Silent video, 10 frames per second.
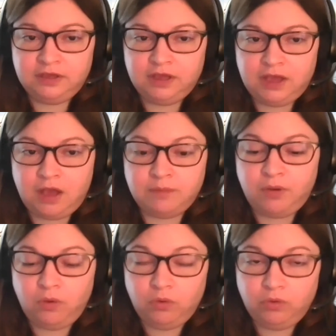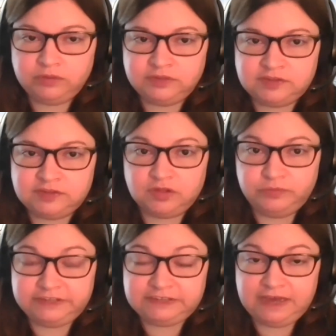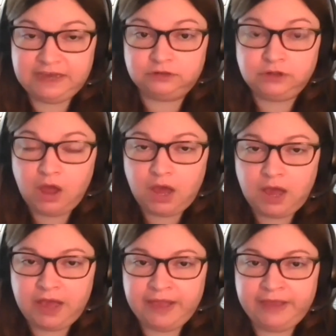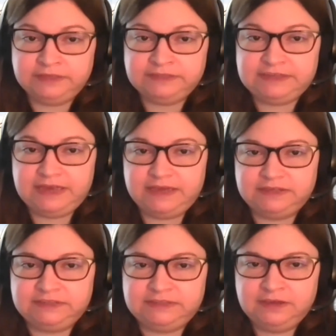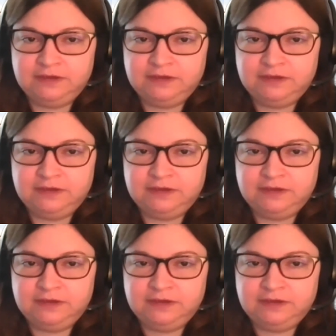upholds the Louisiana law and says